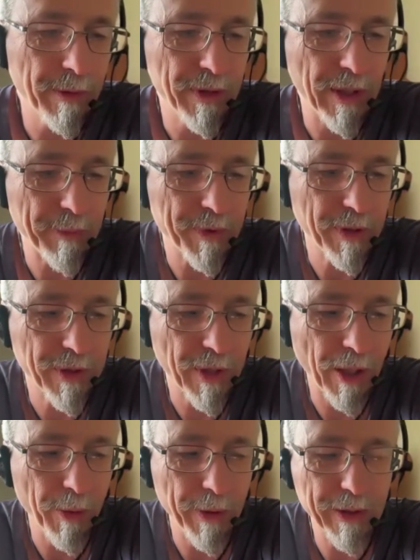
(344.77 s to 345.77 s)
dipped a
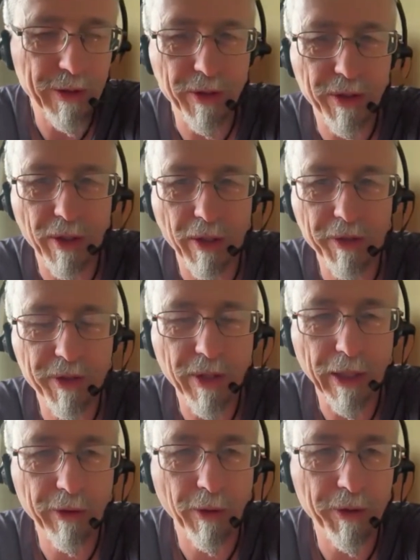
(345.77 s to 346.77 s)
toe into science
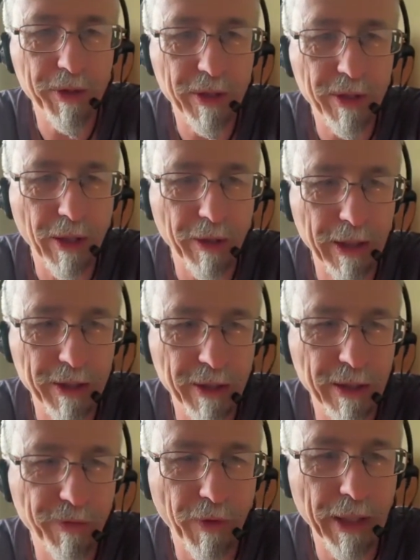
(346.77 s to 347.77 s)
technology studies. And
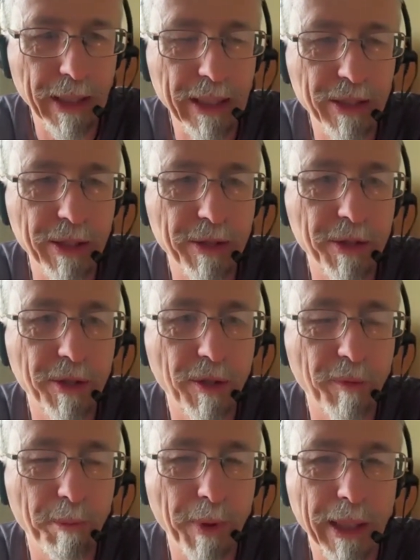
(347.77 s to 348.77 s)
it's very easy to sort
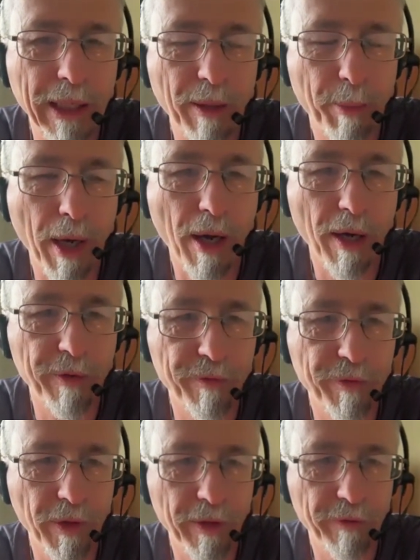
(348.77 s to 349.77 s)
of pick it apart and
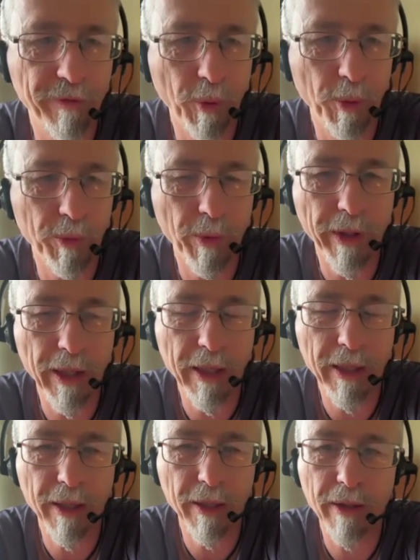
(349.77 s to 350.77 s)
find fault with it.
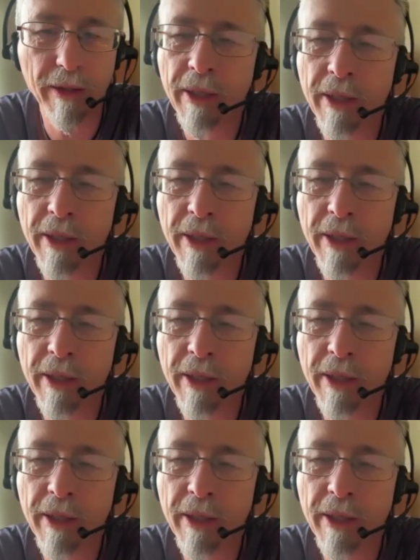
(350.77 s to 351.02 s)
And